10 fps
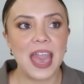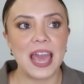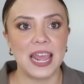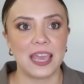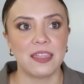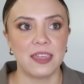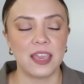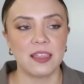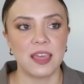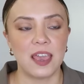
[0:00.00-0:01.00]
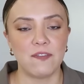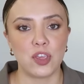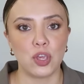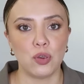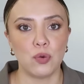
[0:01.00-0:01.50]
and I think that
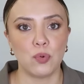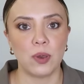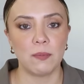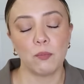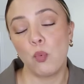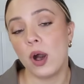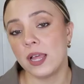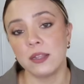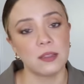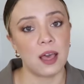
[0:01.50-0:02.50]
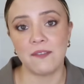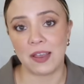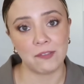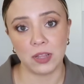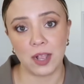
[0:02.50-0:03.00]
if you one love
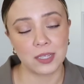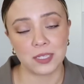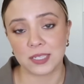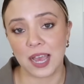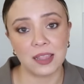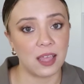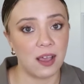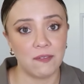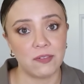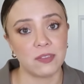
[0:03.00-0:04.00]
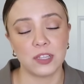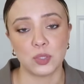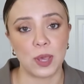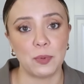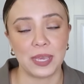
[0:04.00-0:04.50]
Everlux because I love the
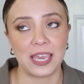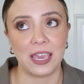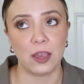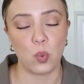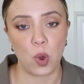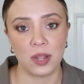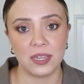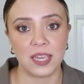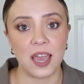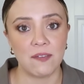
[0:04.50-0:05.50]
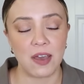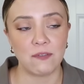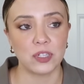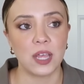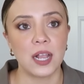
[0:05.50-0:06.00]
sweat wicking quality of
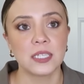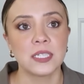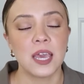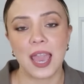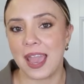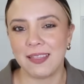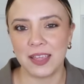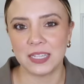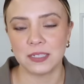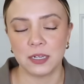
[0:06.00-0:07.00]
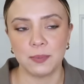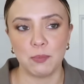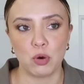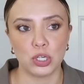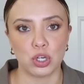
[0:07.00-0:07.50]
Everlux and that it's a little
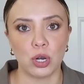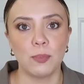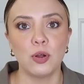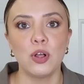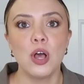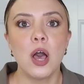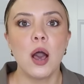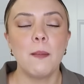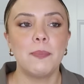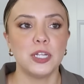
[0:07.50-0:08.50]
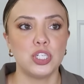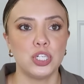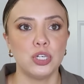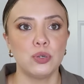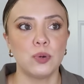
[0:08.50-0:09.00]
bit more durable but
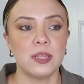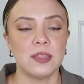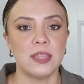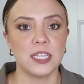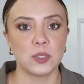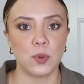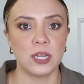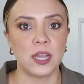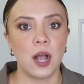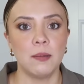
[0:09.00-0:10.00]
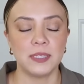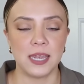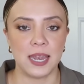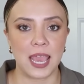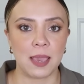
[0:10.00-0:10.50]
two, this one comes
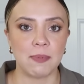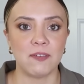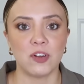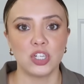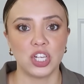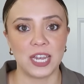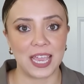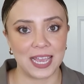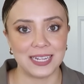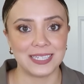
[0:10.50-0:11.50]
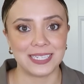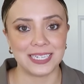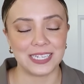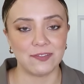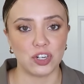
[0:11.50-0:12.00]
in an AB version and a
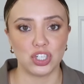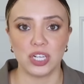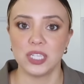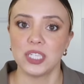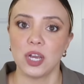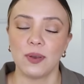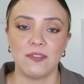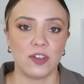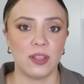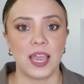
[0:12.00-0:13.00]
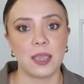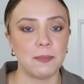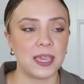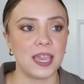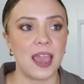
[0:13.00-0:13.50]
CD version. So if you're like
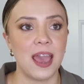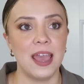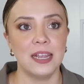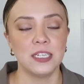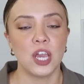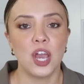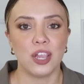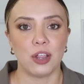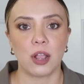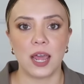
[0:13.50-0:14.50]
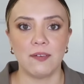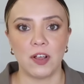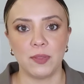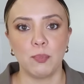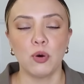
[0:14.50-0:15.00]
me and you're kind of
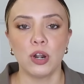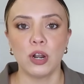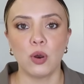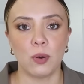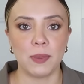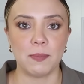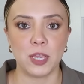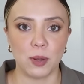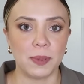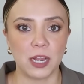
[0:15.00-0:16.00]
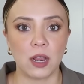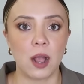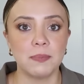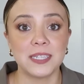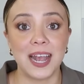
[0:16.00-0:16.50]
on the border or maybe you're bigger
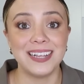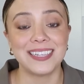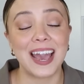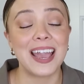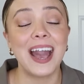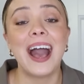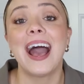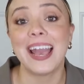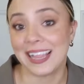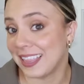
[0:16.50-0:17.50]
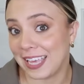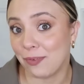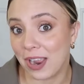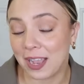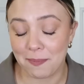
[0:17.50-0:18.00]
cup size, I
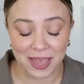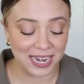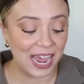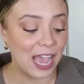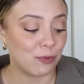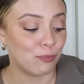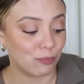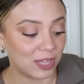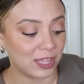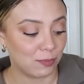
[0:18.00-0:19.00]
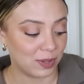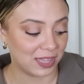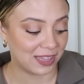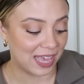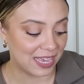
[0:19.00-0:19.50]
highly recommend. I really,
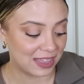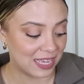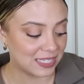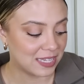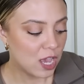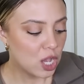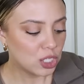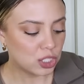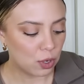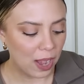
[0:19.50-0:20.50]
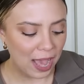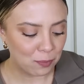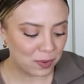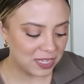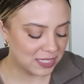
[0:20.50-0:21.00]
really like this. So
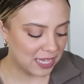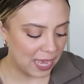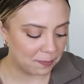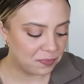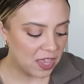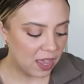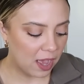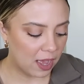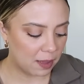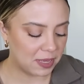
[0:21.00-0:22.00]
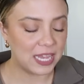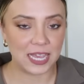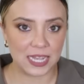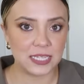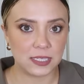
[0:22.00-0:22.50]
I will say um, it
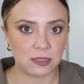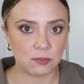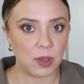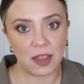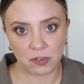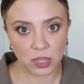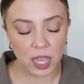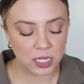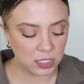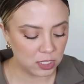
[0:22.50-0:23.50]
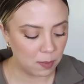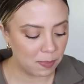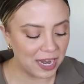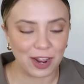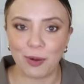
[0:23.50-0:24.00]
is Everlux,
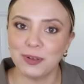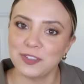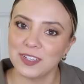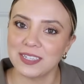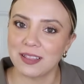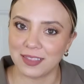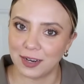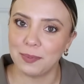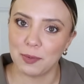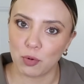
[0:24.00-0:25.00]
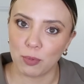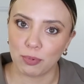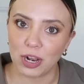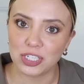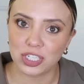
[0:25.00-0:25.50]
but it almost feels a little bit more
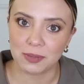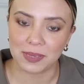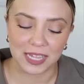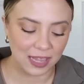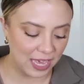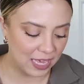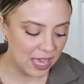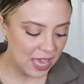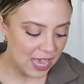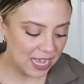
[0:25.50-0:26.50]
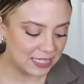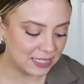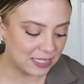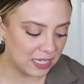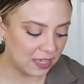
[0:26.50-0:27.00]
brushed to me. Like
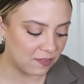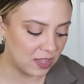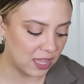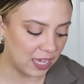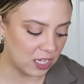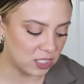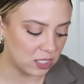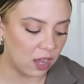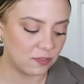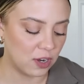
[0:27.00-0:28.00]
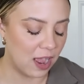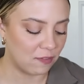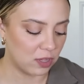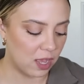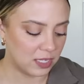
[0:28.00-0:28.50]
it's even like a softer
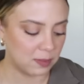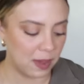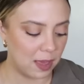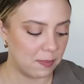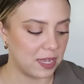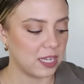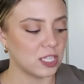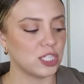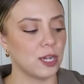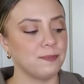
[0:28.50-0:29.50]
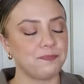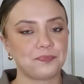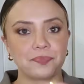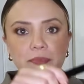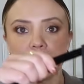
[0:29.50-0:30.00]
Everlux in my opinion. So
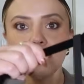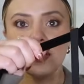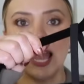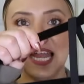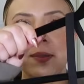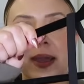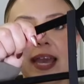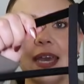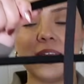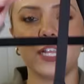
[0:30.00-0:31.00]
anyway,